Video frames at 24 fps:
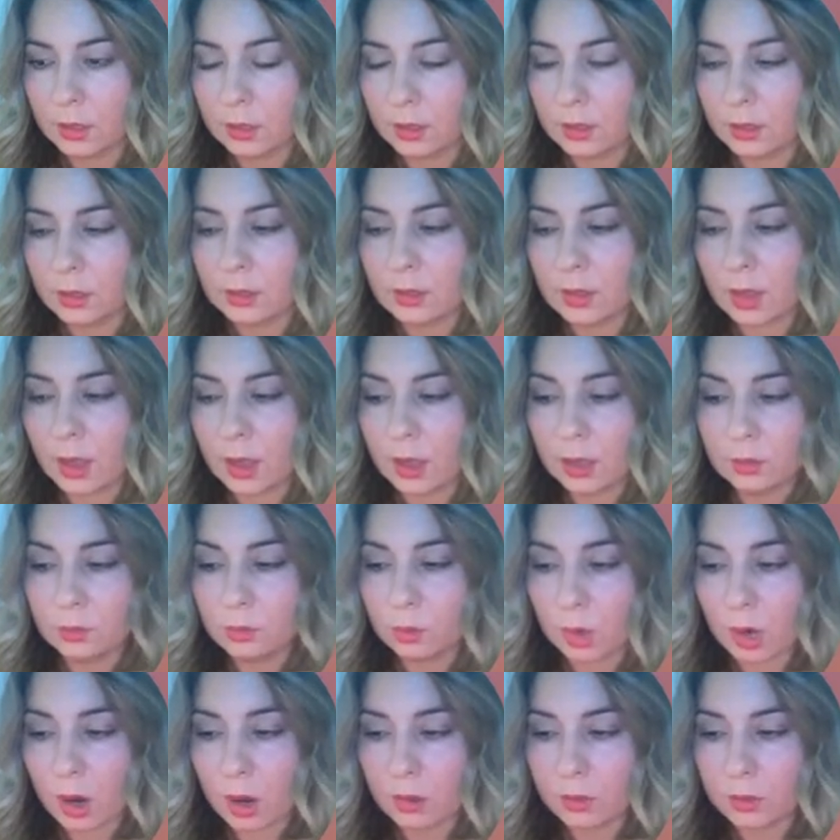in the end,
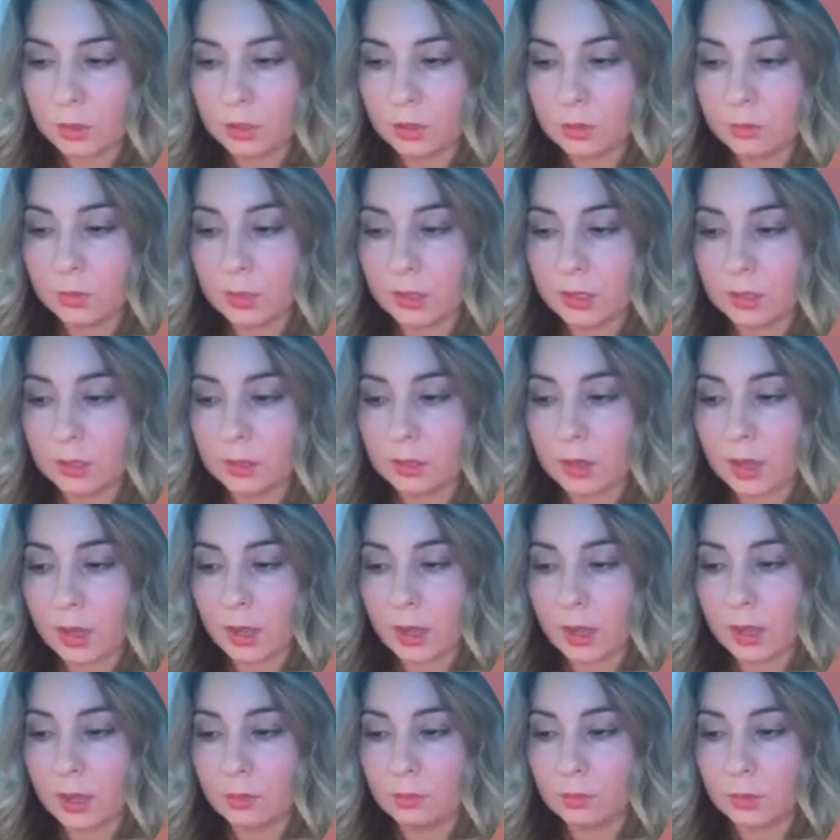we're all human
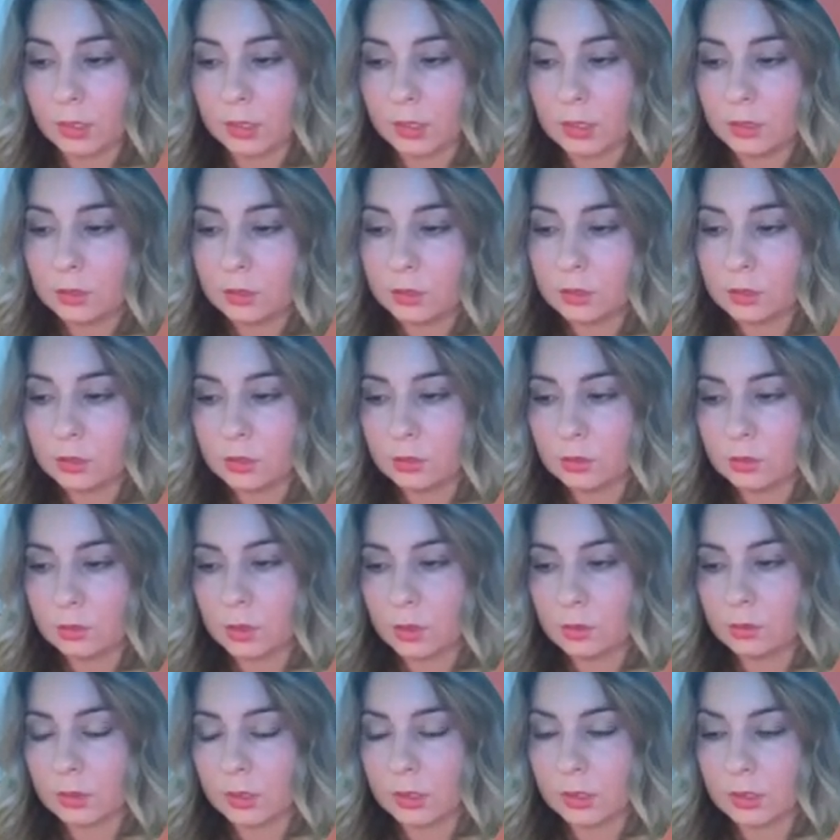and we need to do
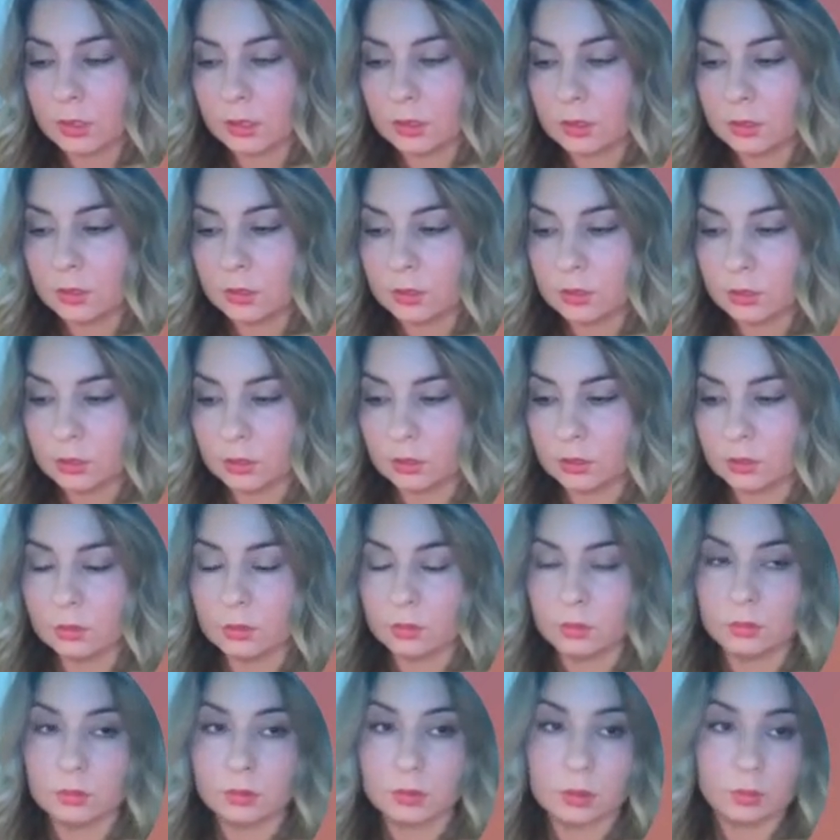what we need to
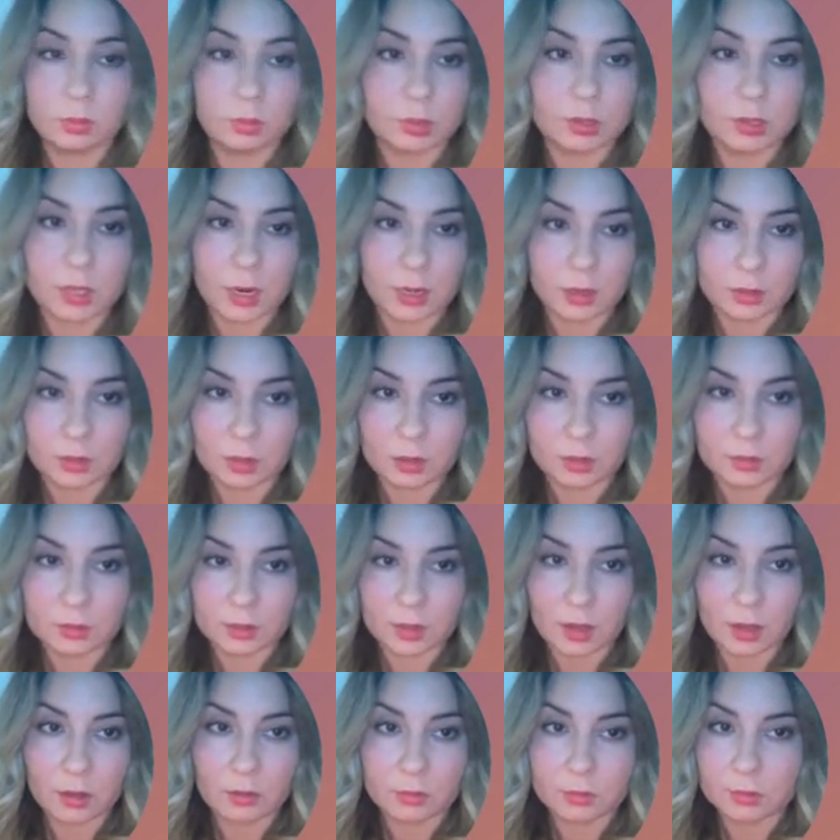do to protect
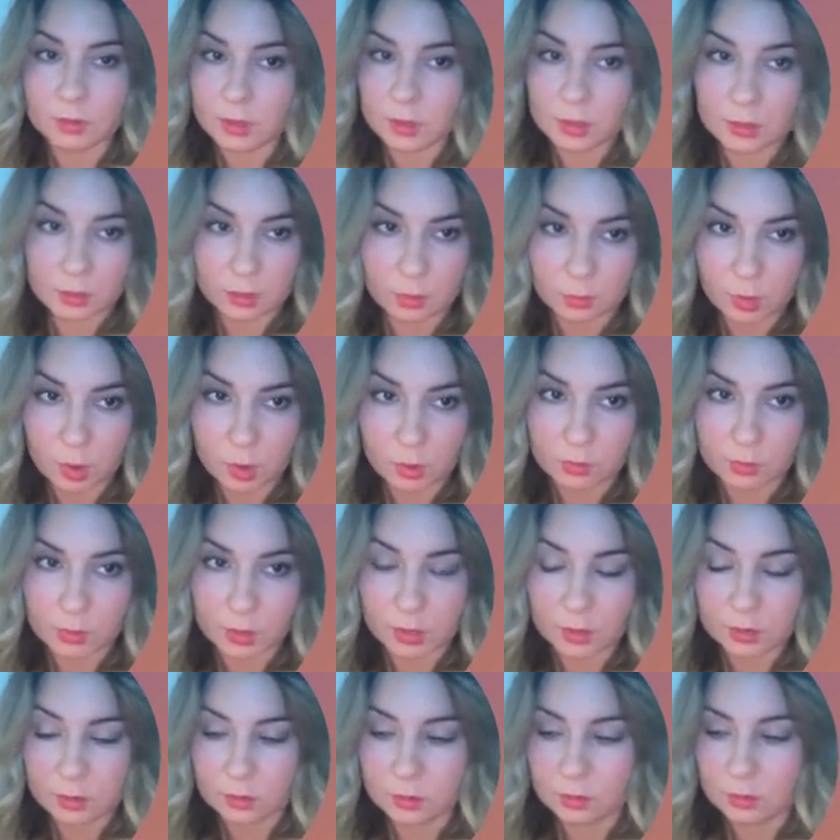ourselves in the
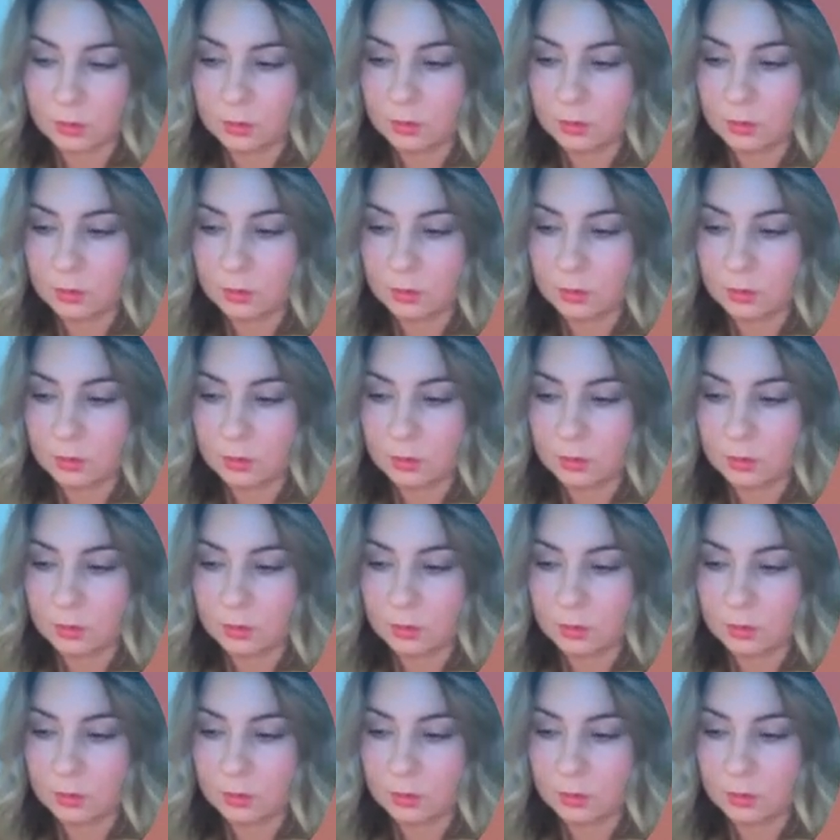moment.